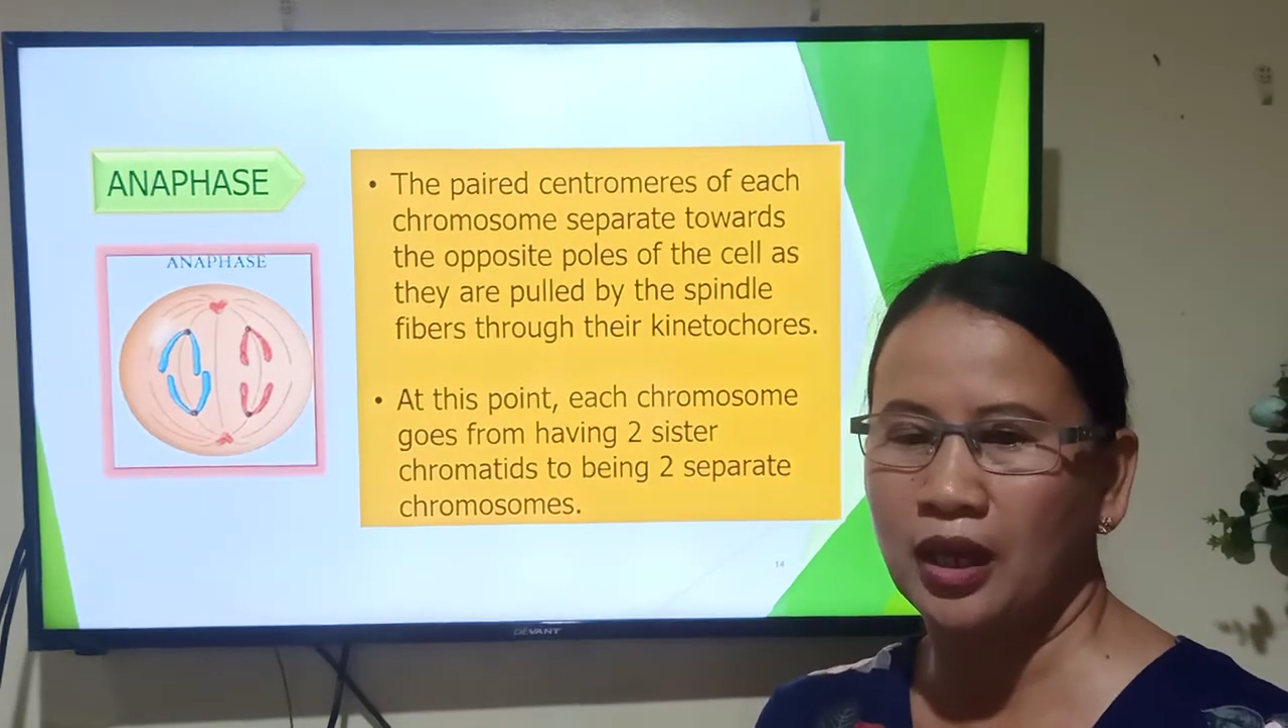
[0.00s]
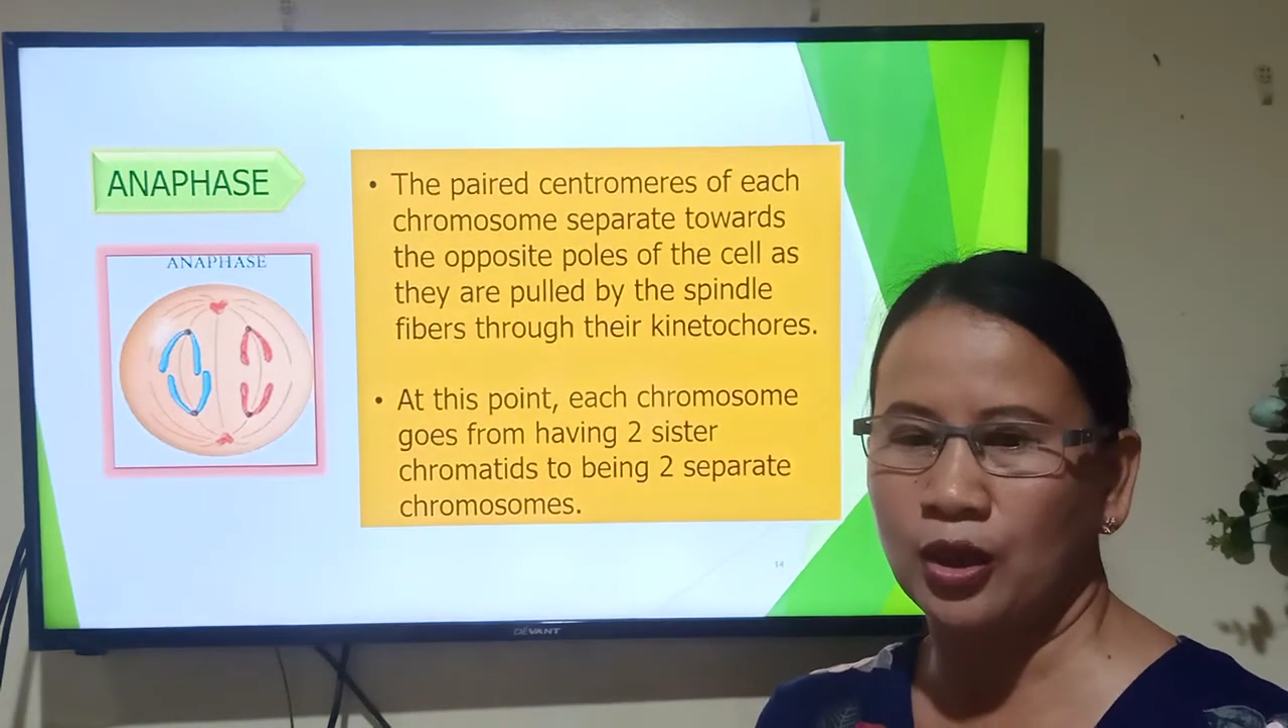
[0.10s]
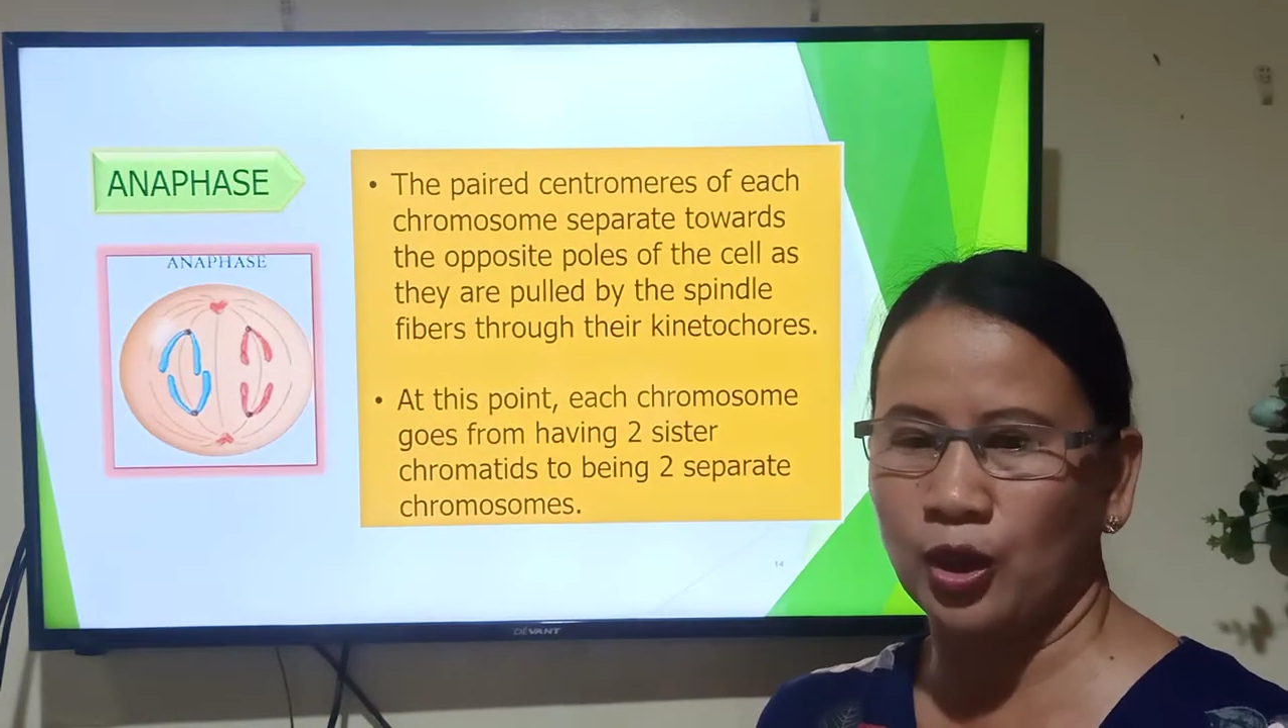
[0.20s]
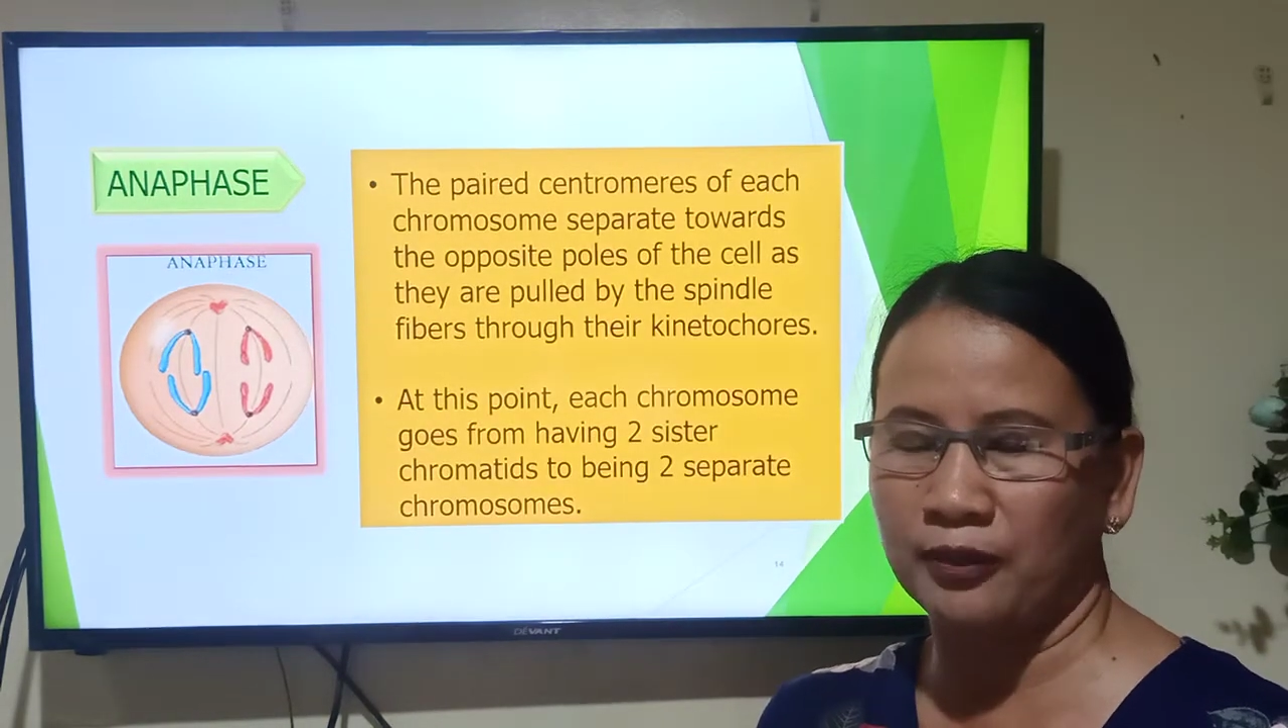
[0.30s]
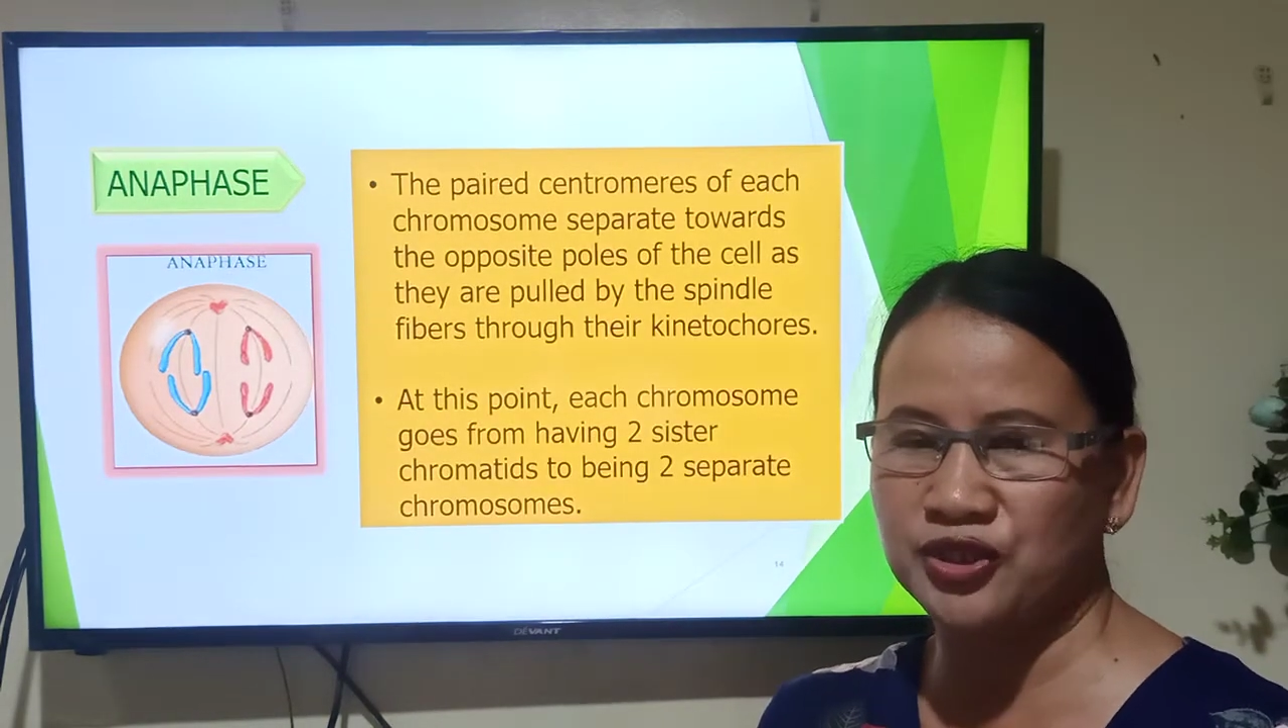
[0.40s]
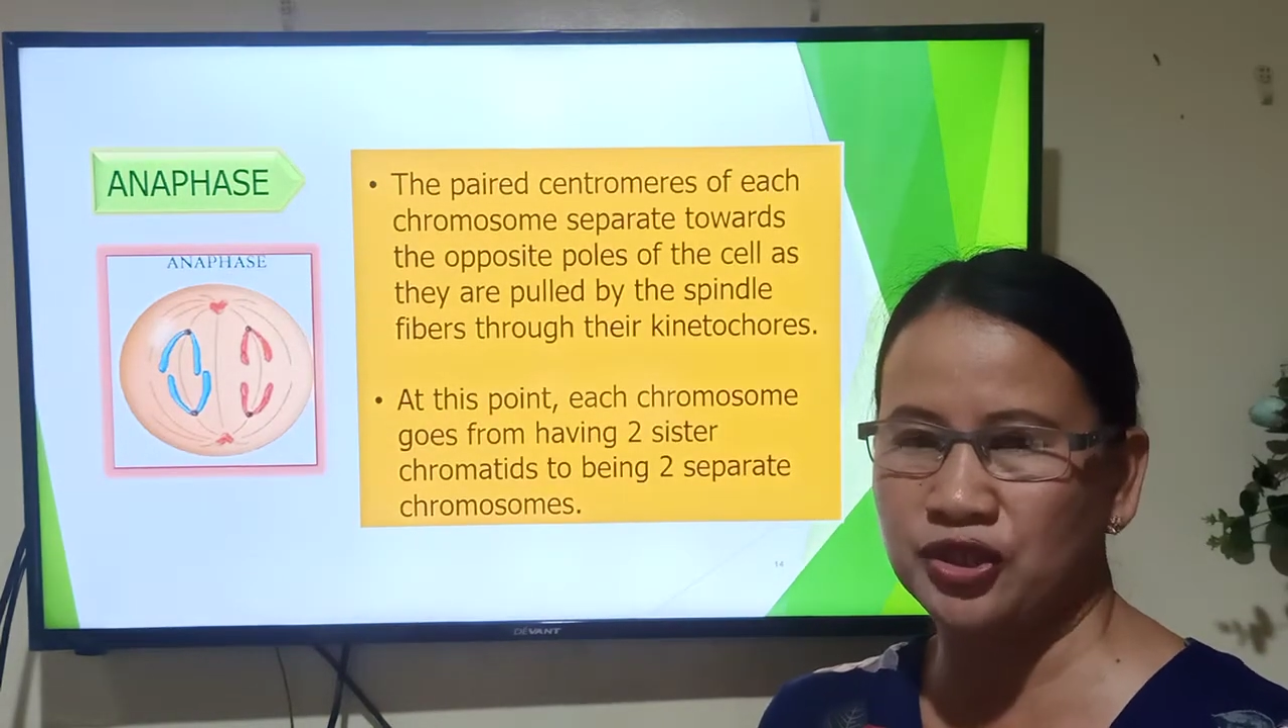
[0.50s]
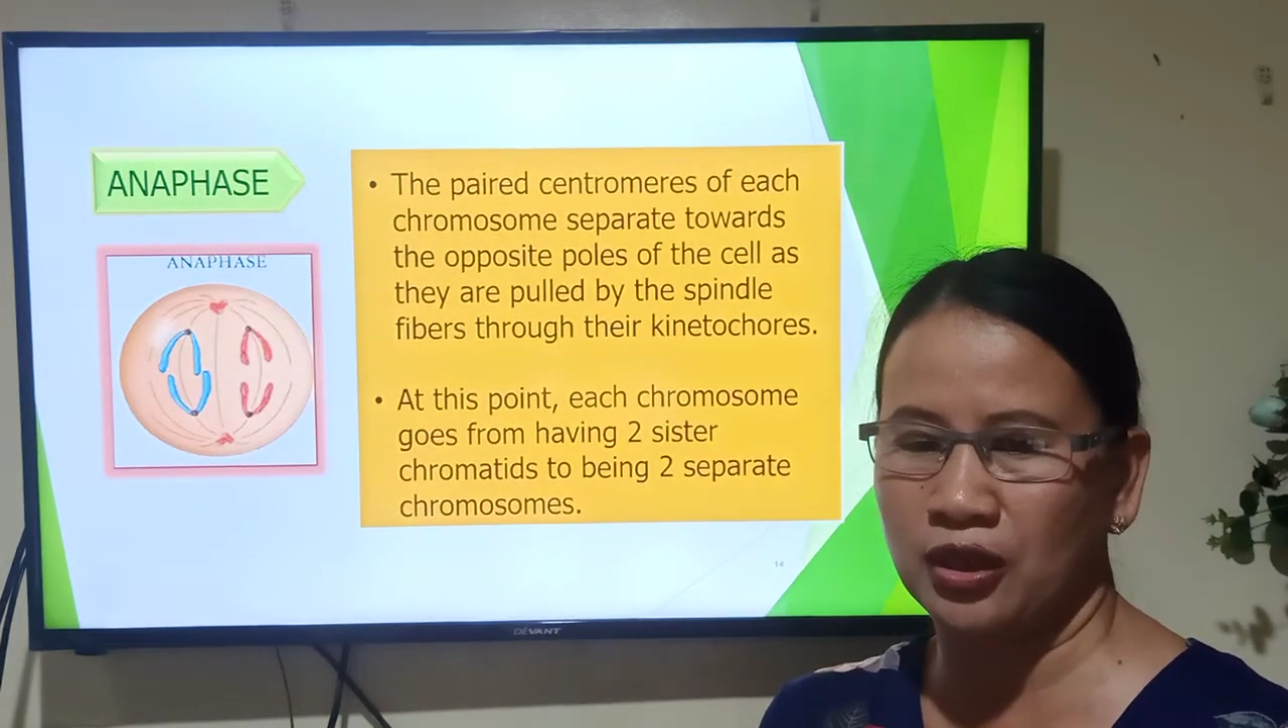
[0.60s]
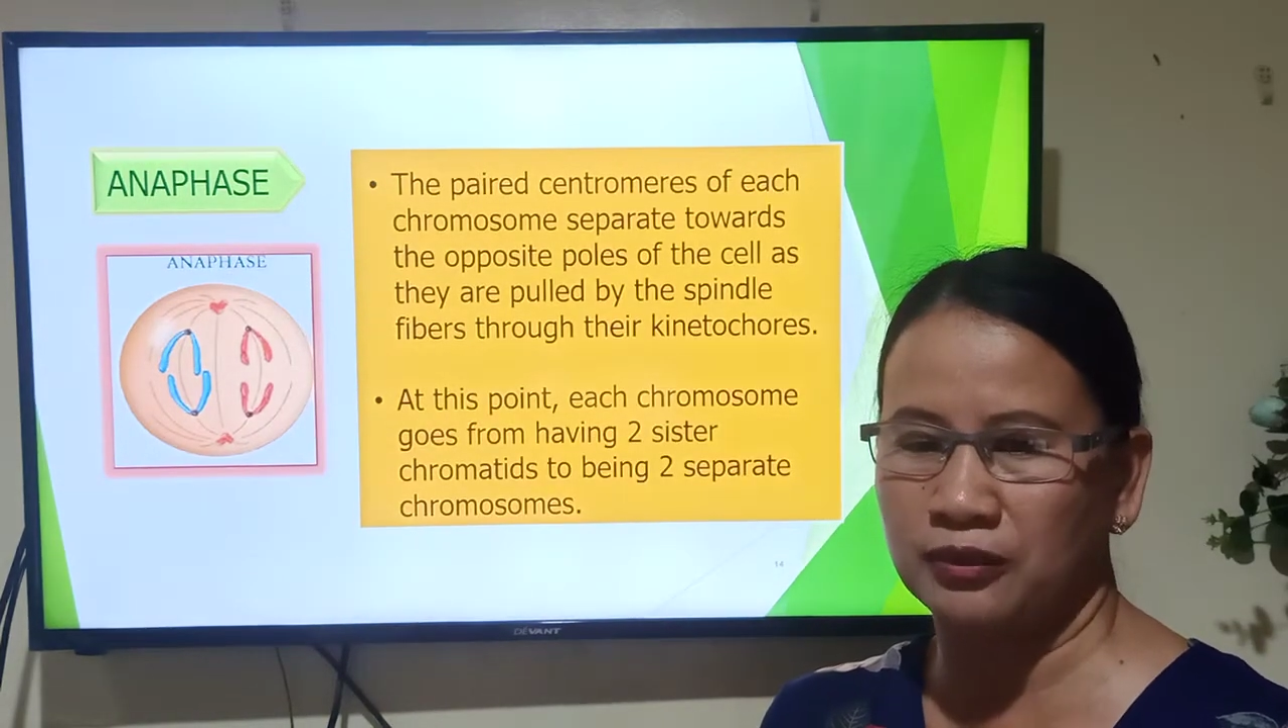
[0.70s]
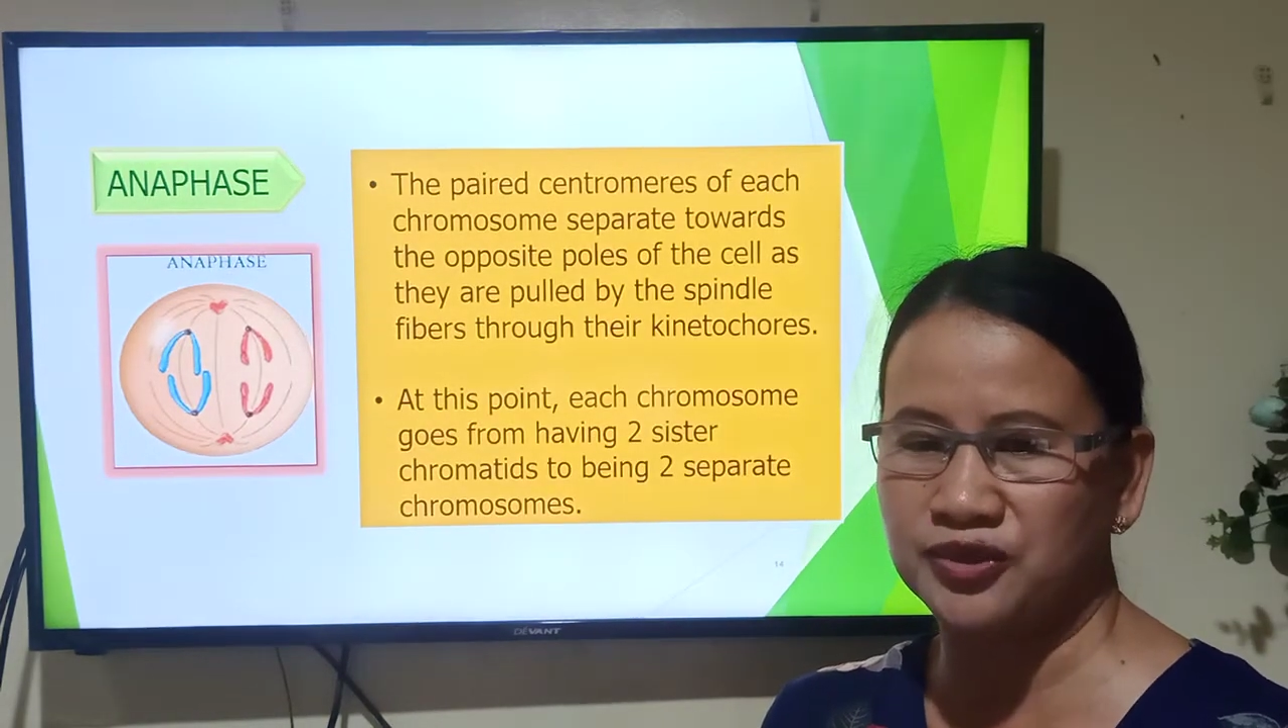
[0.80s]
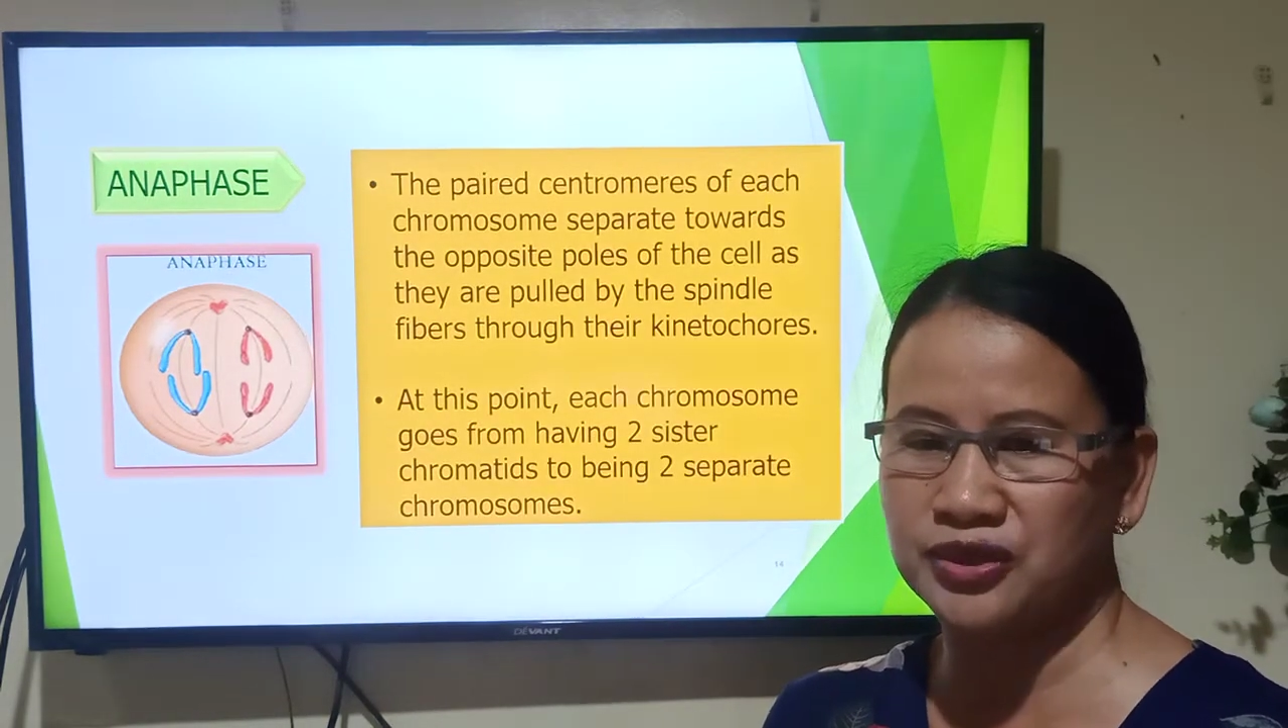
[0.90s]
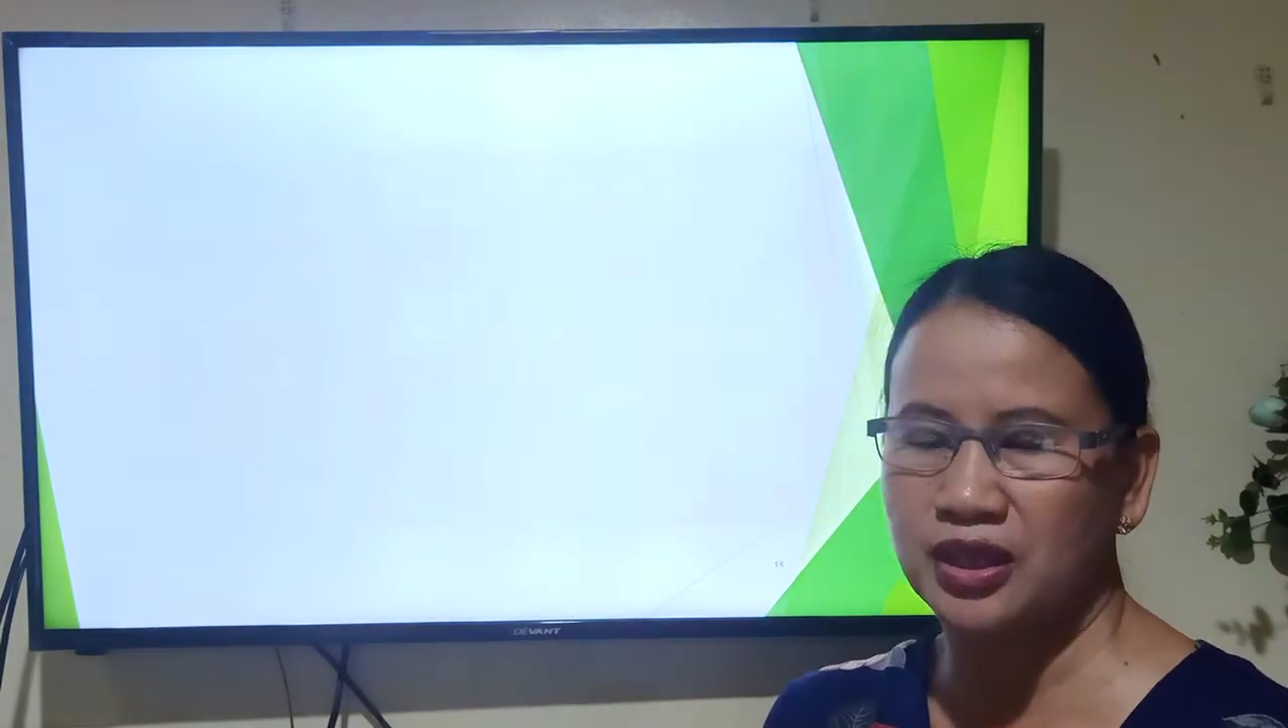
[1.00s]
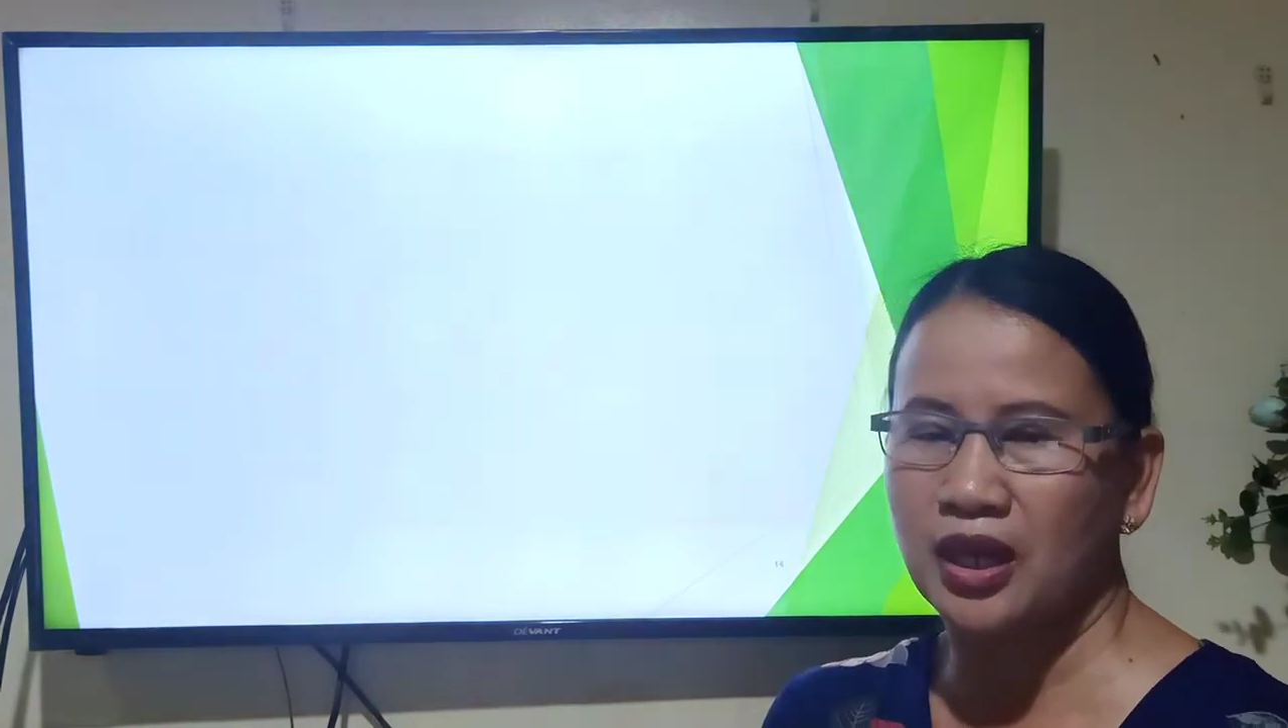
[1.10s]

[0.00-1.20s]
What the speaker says: chromosomes.